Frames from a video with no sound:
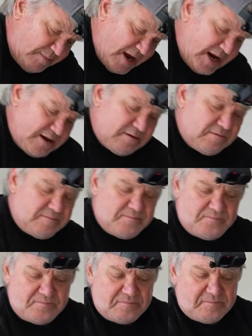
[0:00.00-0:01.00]
made.
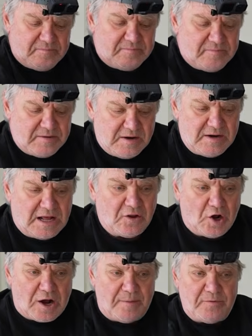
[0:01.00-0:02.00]
Now
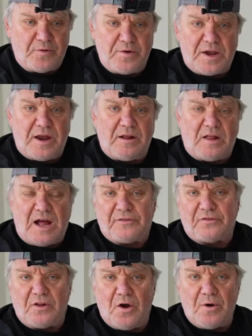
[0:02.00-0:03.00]
look, I'm doing it a lot
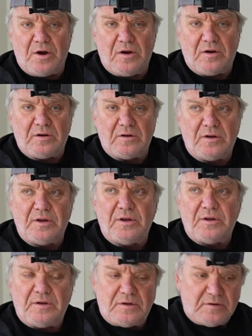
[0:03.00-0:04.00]
slower
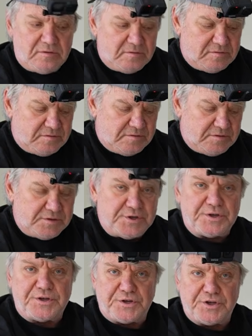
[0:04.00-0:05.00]

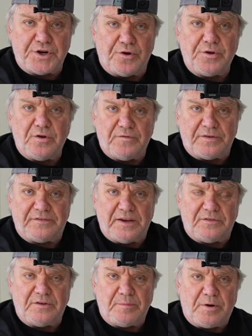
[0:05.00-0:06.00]
just to show you for
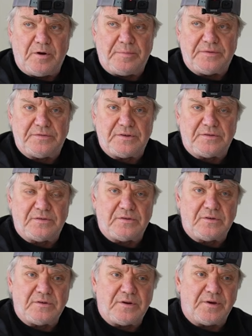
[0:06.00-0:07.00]
teaching
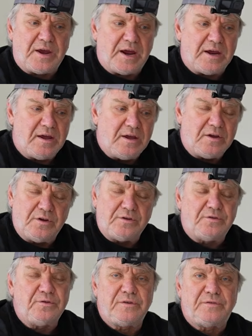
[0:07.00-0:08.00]
purposes, okay? You
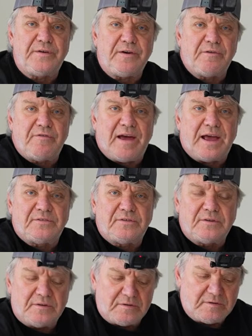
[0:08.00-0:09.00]
can do this very
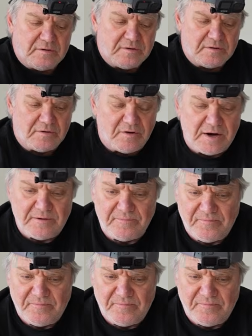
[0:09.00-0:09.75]
fast, all right?